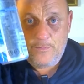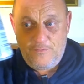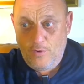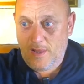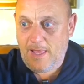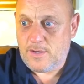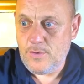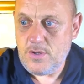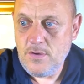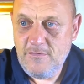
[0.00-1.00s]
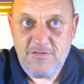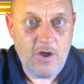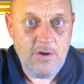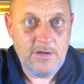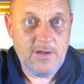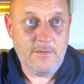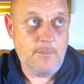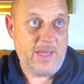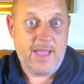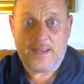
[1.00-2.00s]
full of liquid, flung,
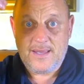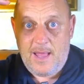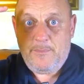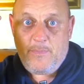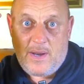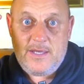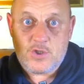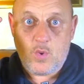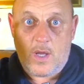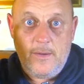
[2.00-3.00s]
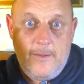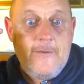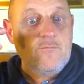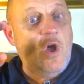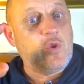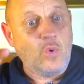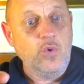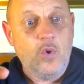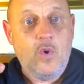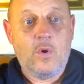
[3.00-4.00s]
bang, that'd be pretty sore. Now, I
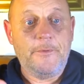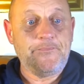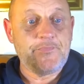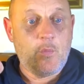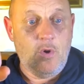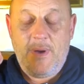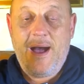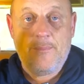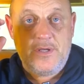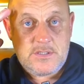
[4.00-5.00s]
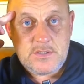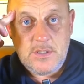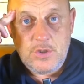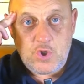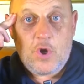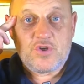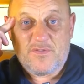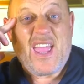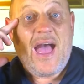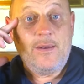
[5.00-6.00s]
don't know what Mohammed's choice
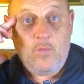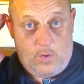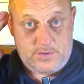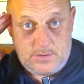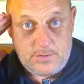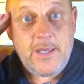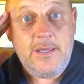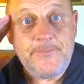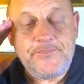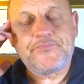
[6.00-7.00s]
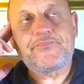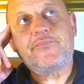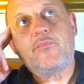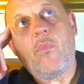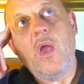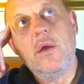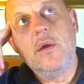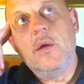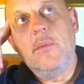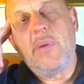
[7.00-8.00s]
of can was, right?
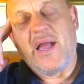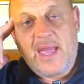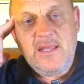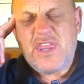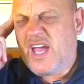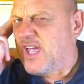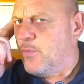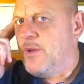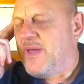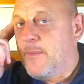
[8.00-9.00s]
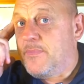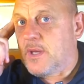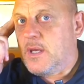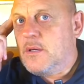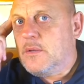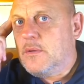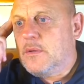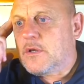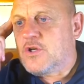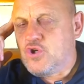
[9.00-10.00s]
But I kind of think it wouldn't be empty,
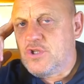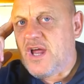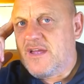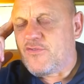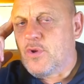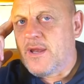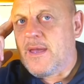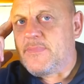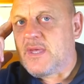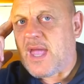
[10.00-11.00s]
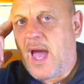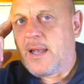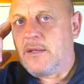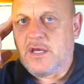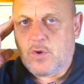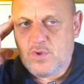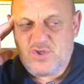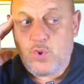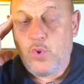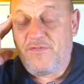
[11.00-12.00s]
because you try throwing an empty can, it goes
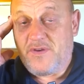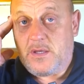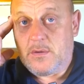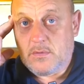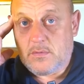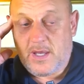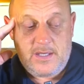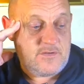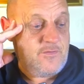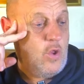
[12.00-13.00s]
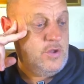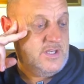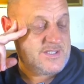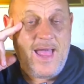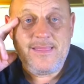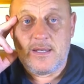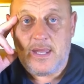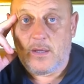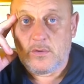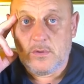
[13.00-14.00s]
2 feet, right? It's falling, it's landing
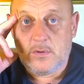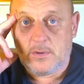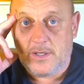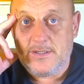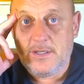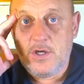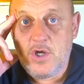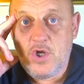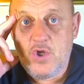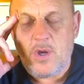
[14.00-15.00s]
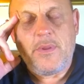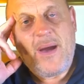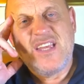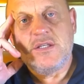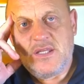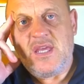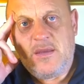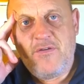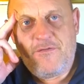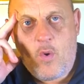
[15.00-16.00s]
there, right? So I'd imagine it need
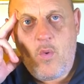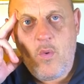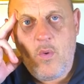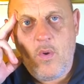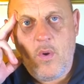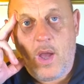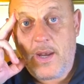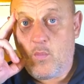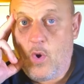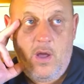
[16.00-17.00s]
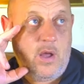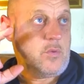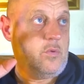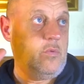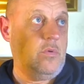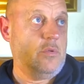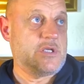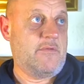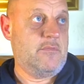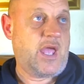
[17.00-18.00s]
to be full. And what, I don't know, is
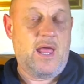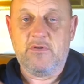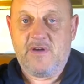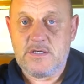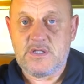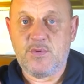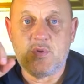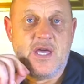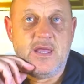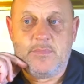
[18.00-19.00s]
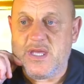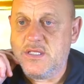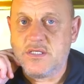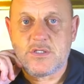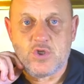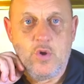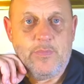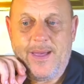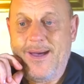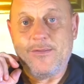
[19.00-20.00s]
it a can with vegetables in it, beans, soup?
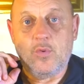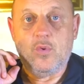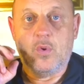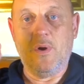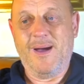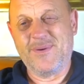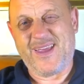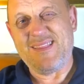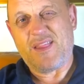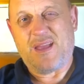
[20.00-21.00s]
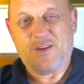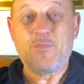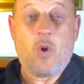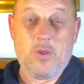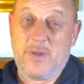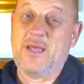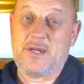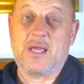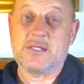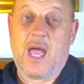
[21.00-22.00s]
I don't know. I'm kind of thinking it's probably been a
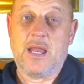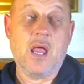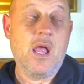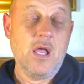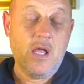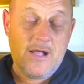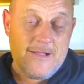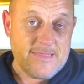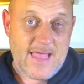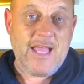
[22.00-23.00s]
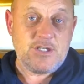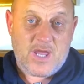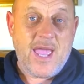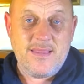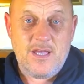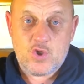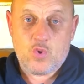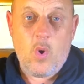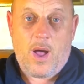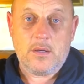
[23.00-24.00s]
drinks can. That's kind of
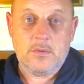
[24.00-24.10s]
sore.